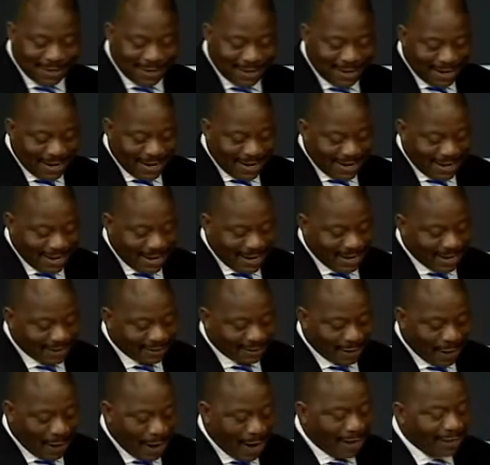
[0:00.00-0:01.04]
He is
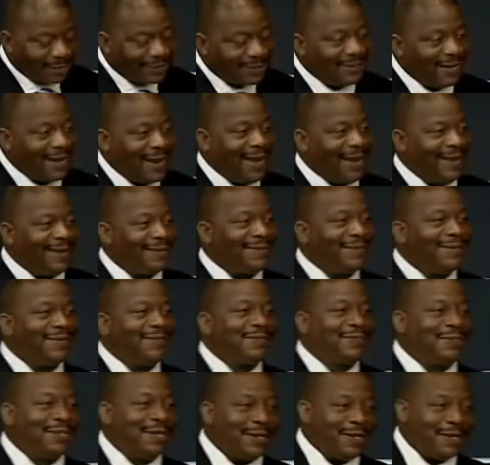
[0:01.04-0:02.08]
our state
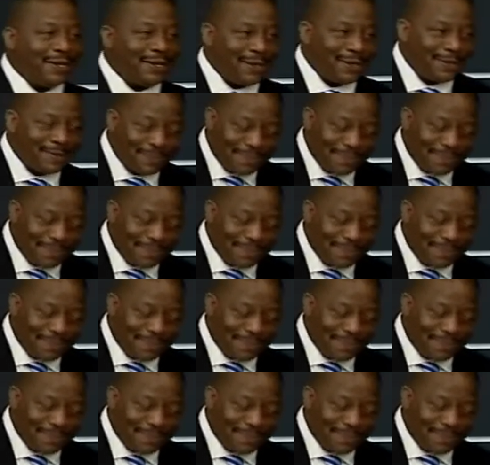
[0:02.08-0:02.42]
senator.